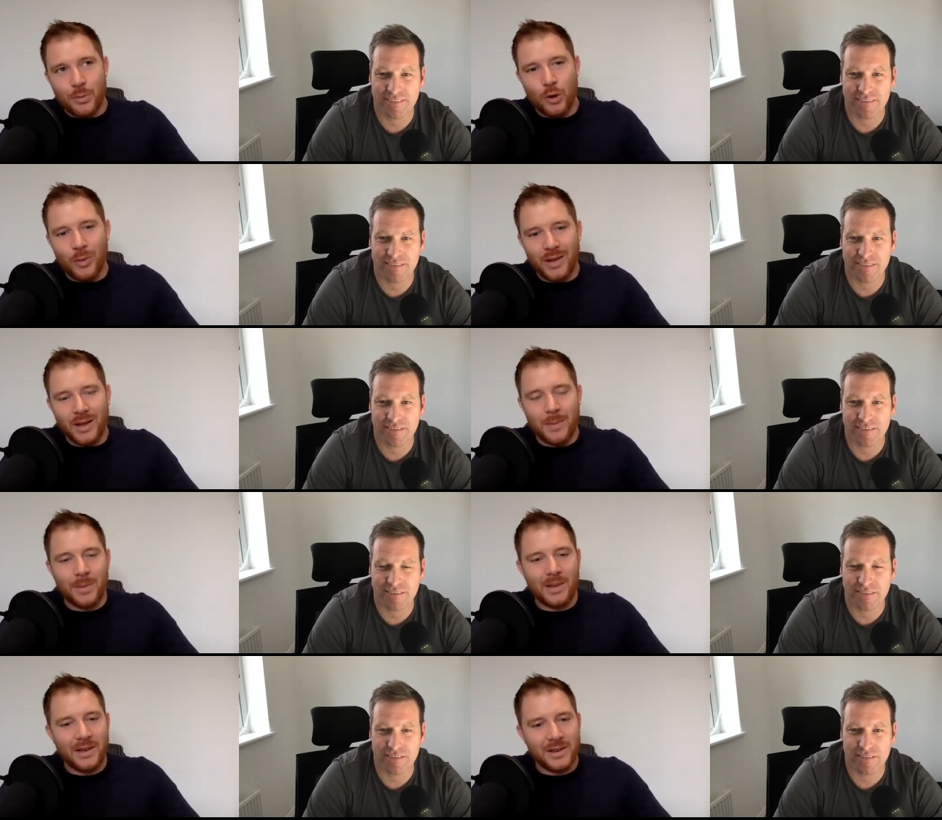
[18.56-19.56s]
Speaker 1: property
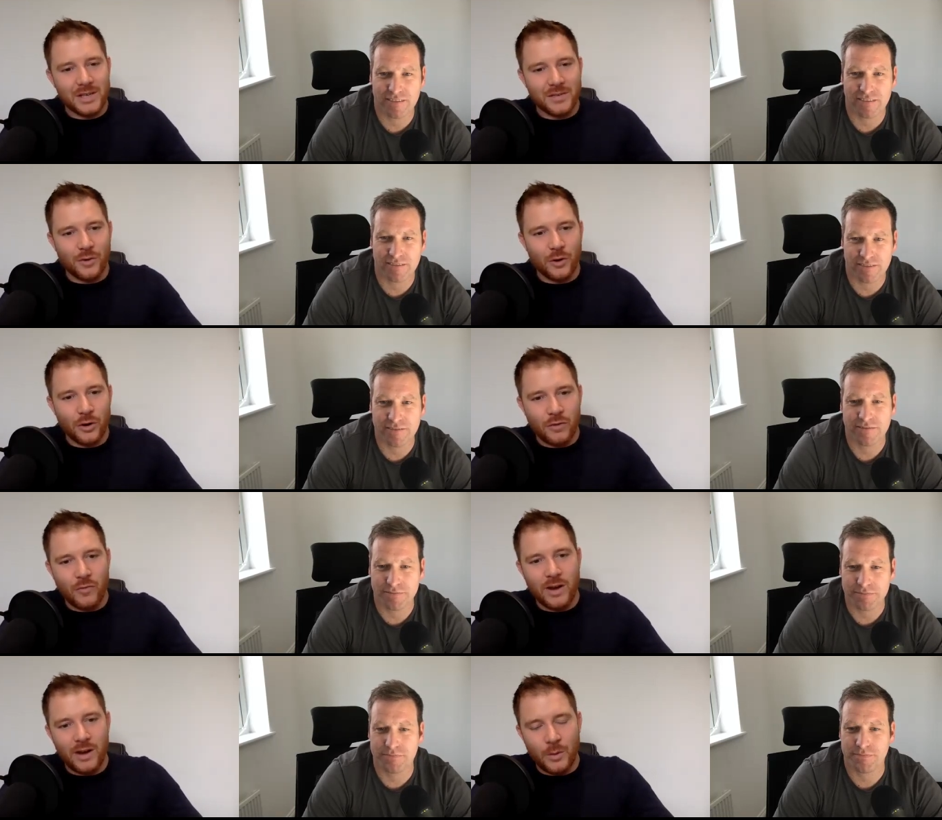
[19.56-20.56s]
compliance for
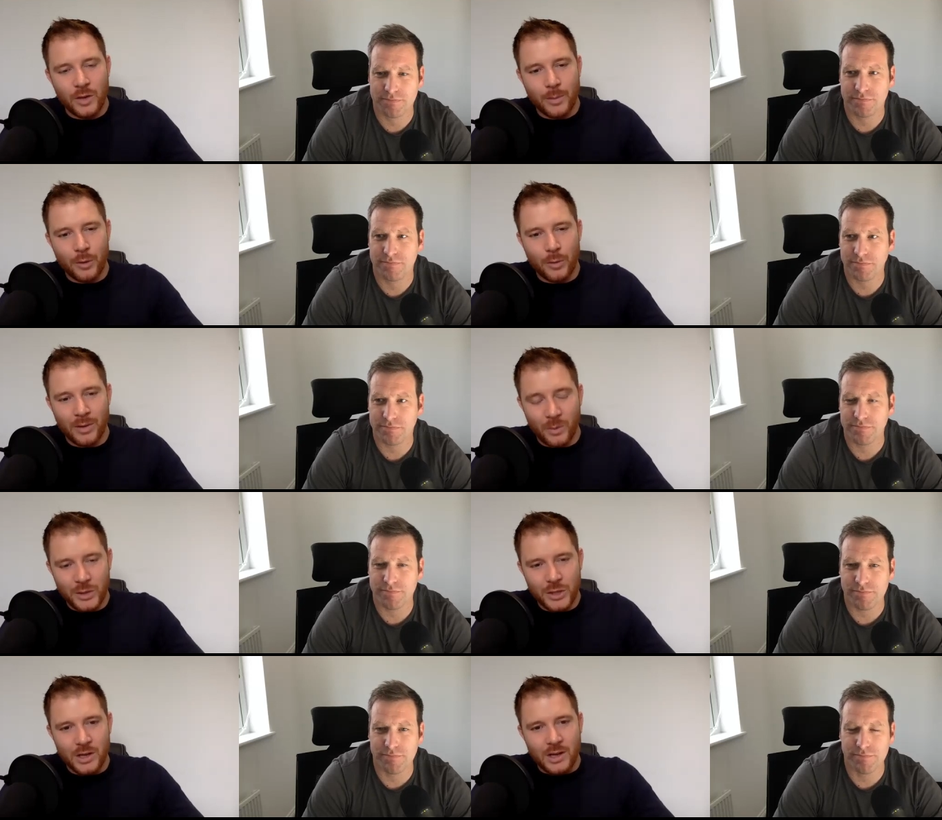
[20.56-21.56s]
renting out your property,
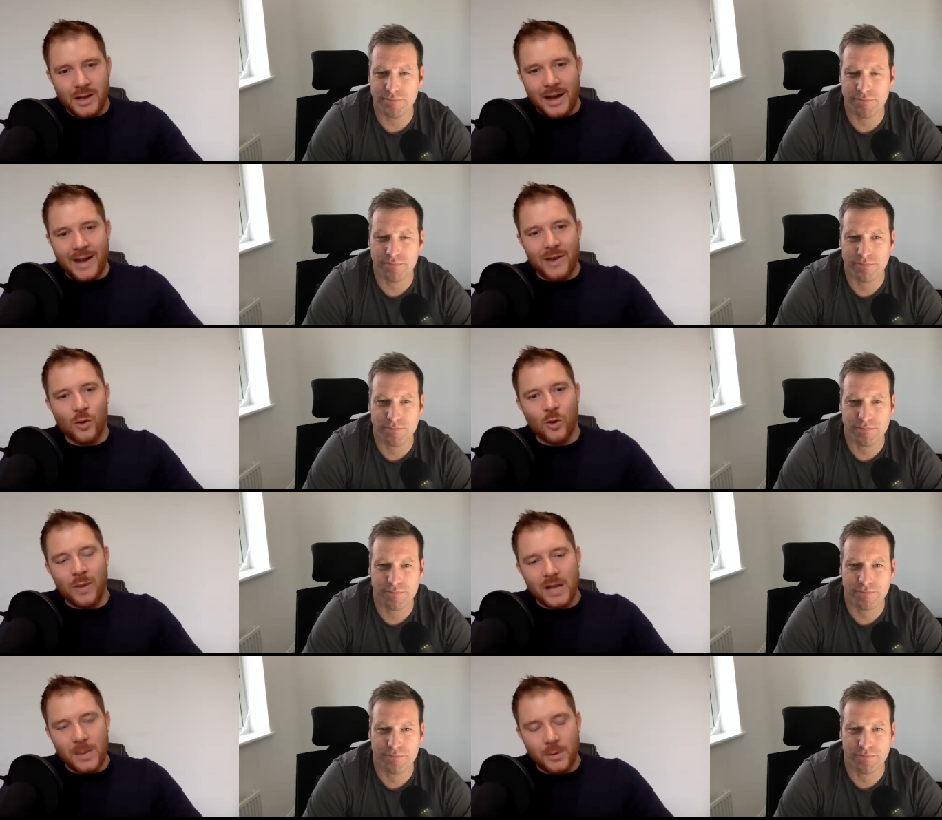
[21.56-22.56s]
which I know
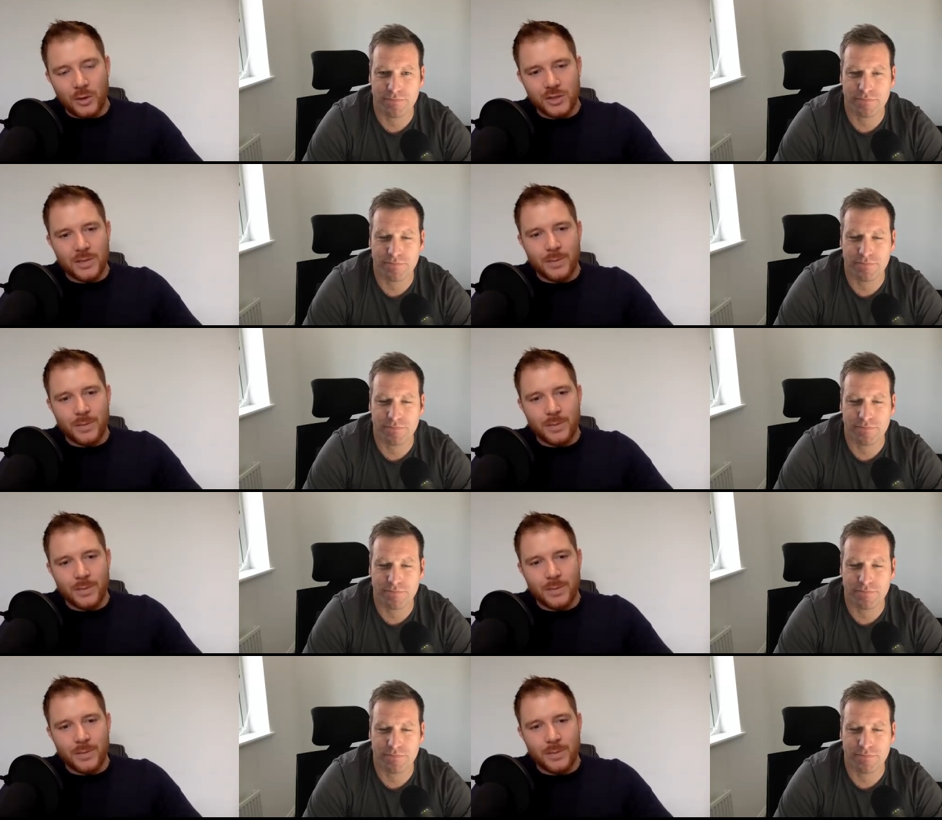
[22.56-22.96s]
might come across as a